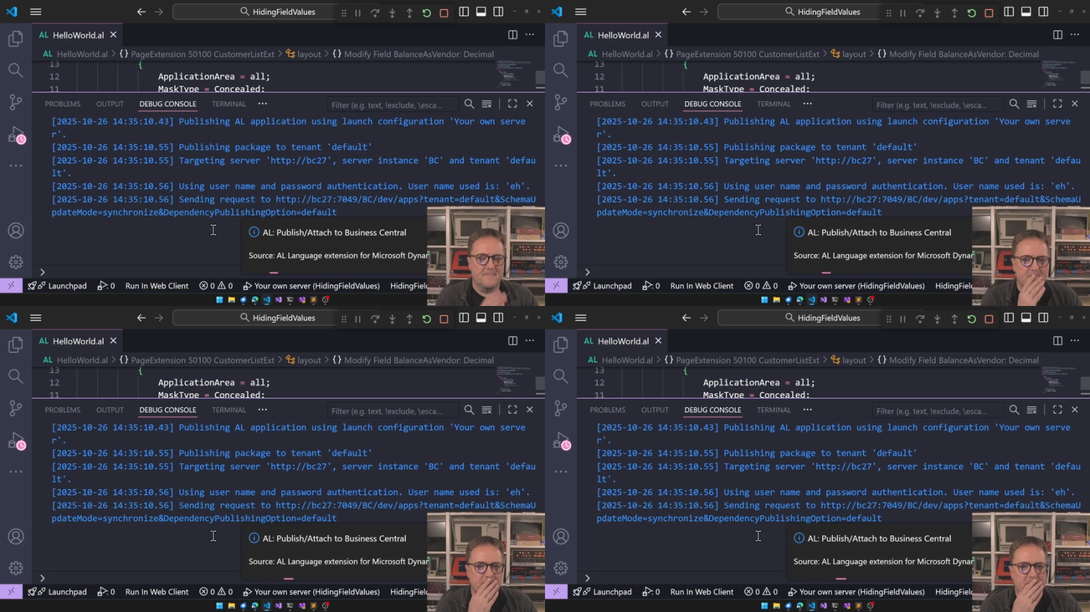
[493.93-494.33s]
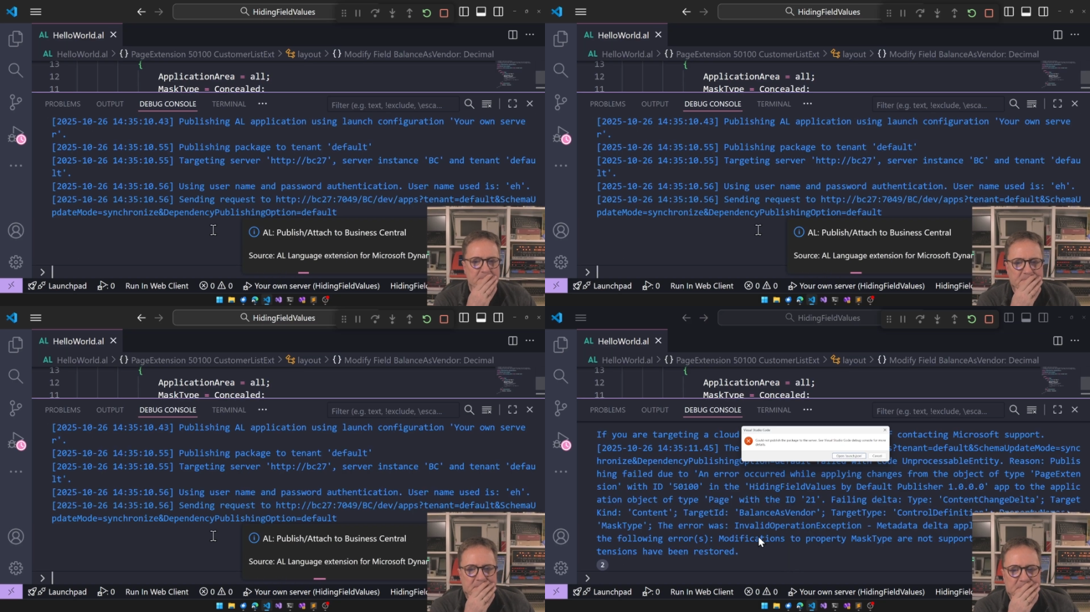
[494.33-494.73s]

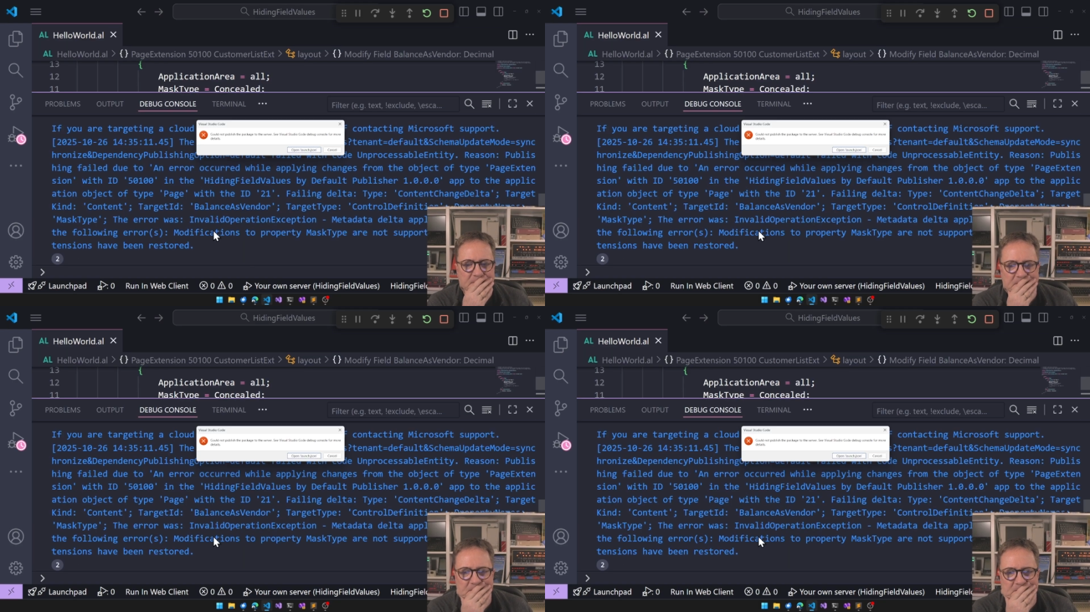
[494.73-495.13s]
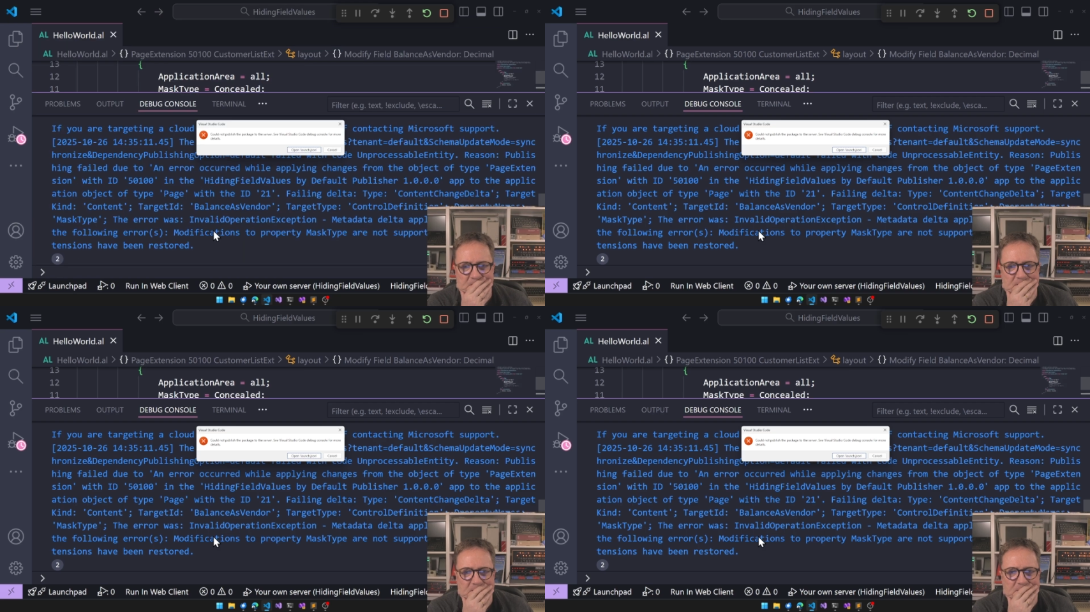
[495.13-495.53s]

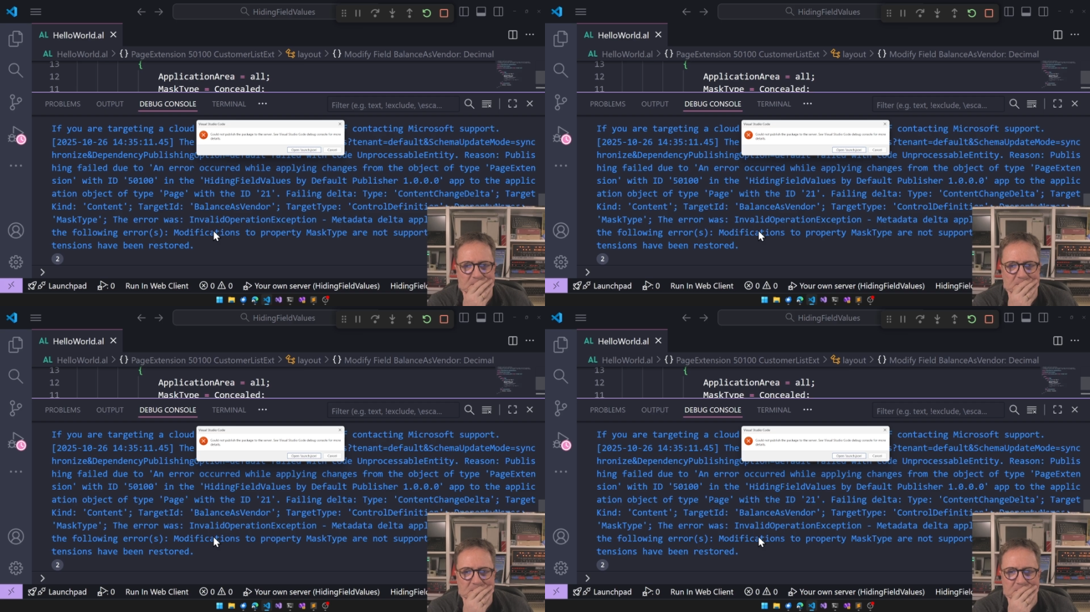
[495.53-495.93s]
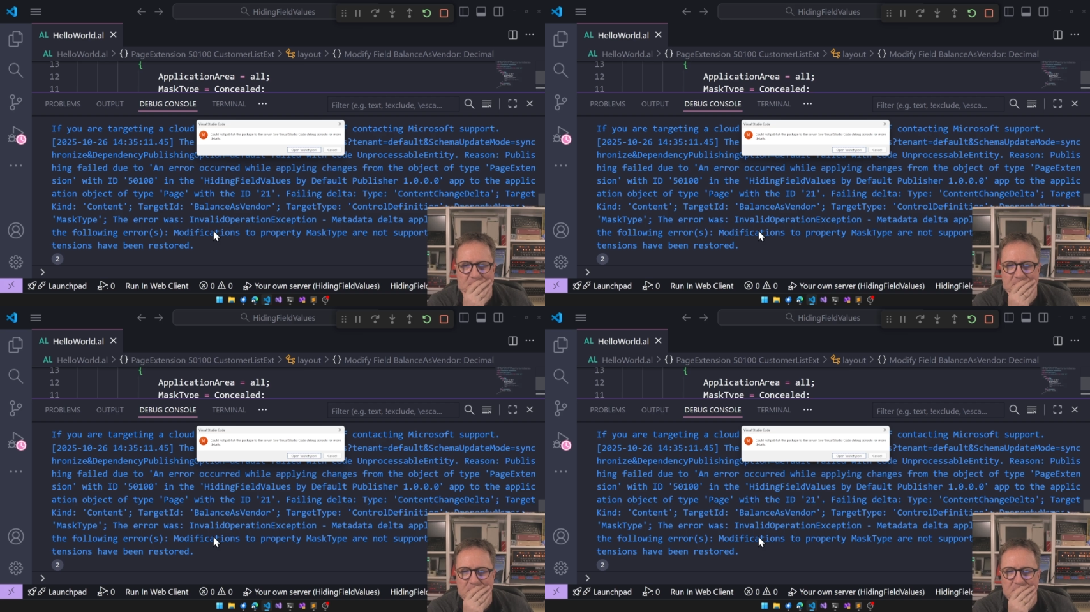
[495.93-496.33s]

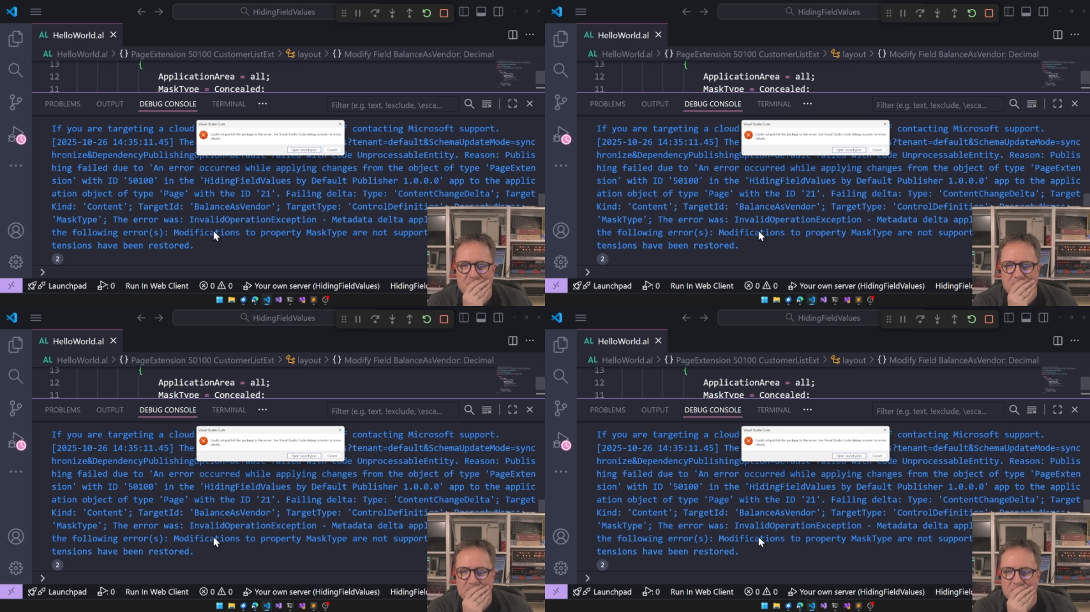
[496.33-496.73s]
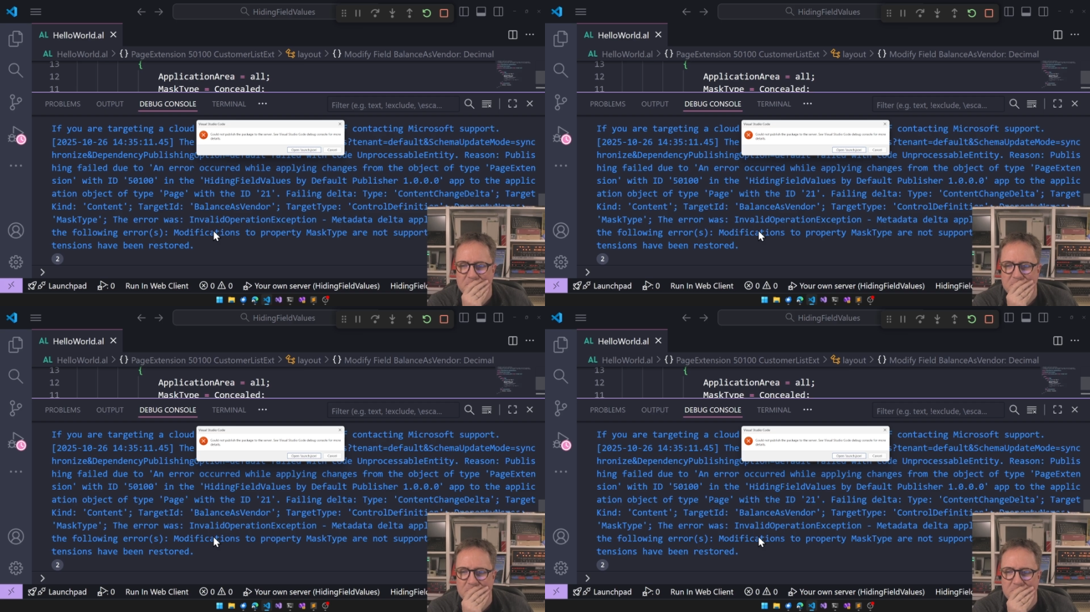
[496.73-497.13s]

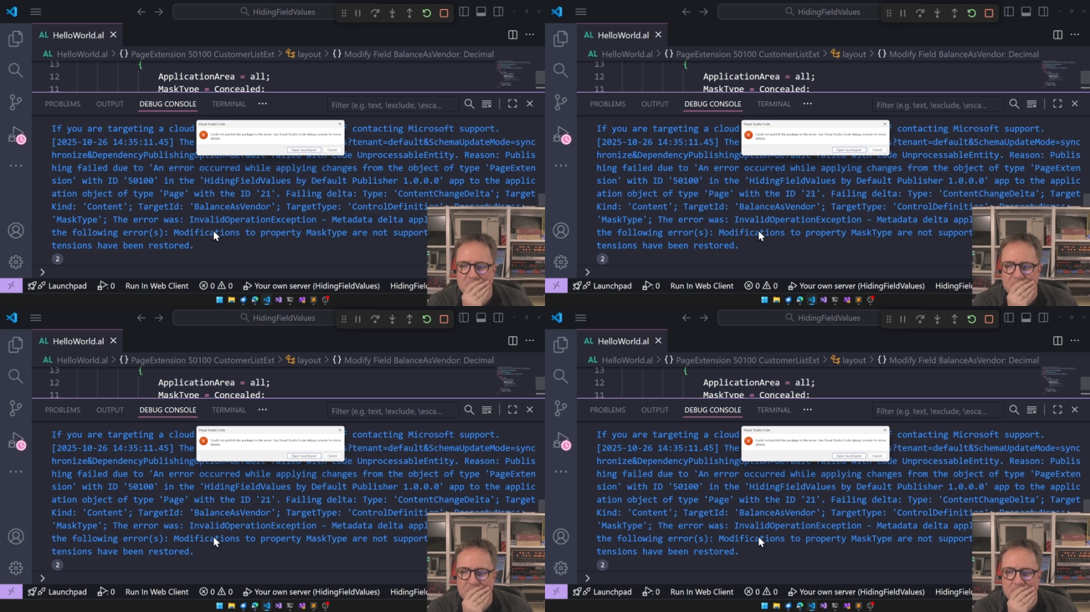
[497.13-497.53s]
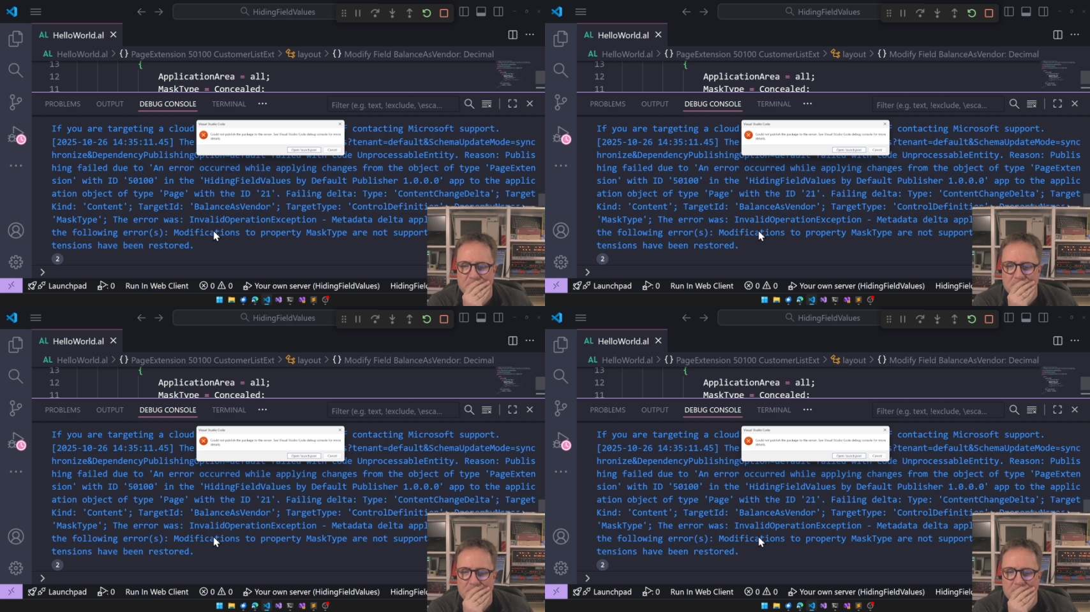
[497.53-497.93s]

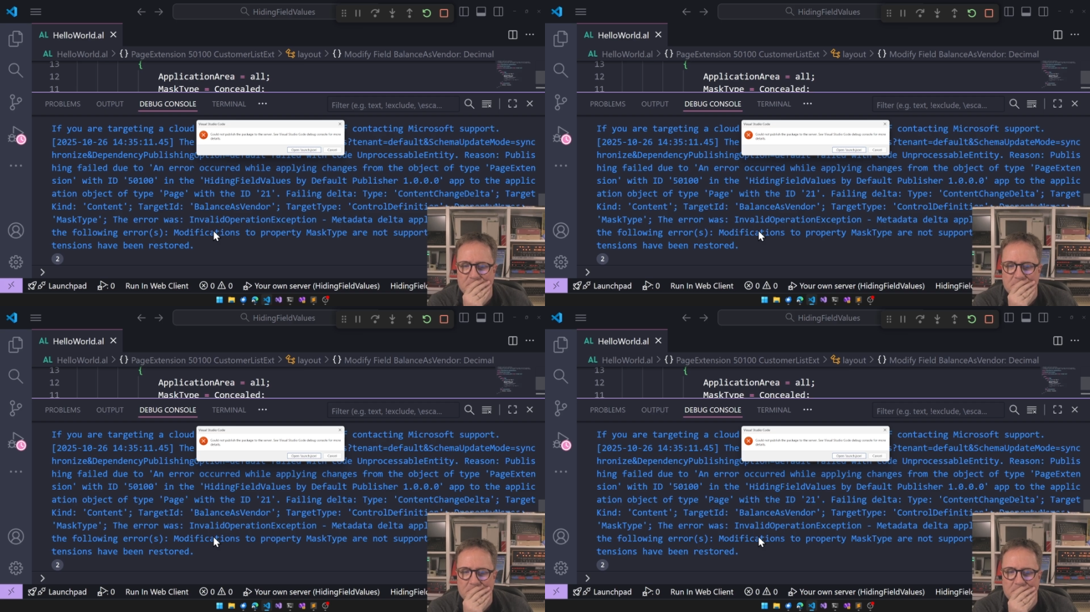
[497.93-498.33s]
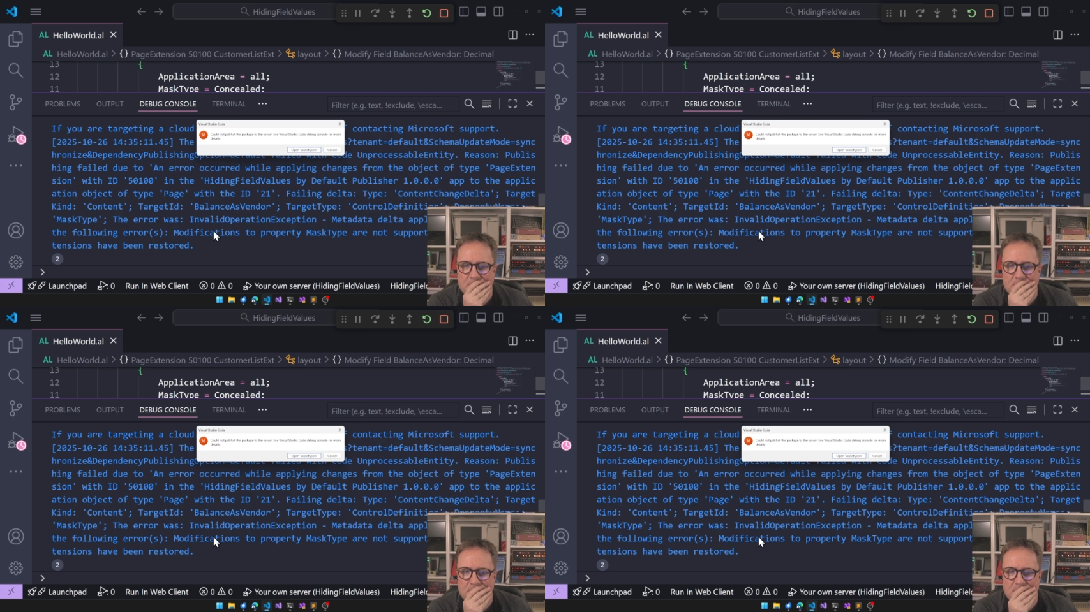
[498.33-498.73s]

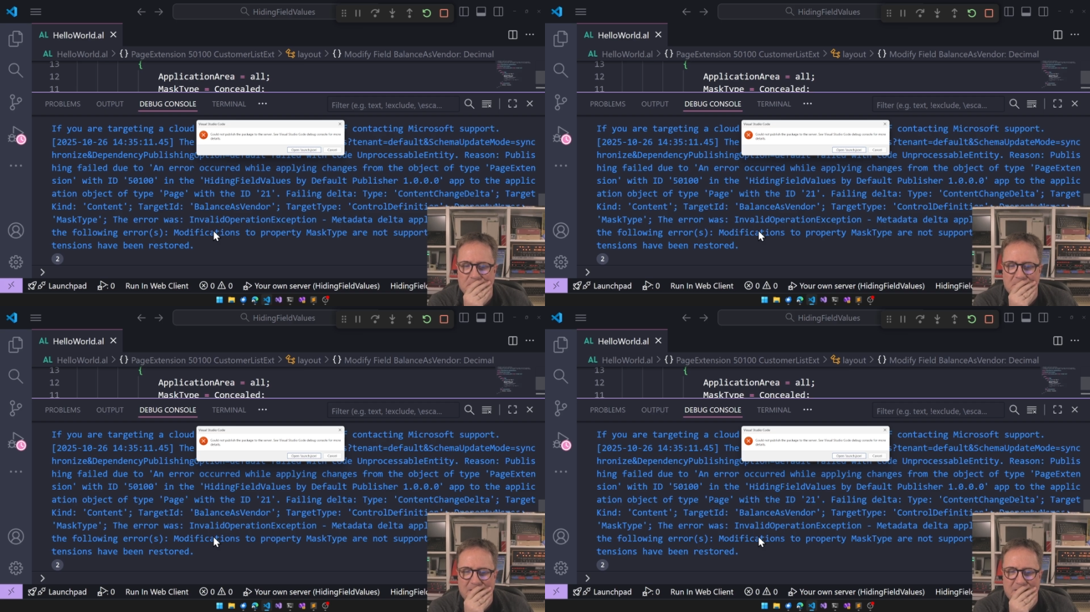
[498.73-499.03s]
(no one is talking)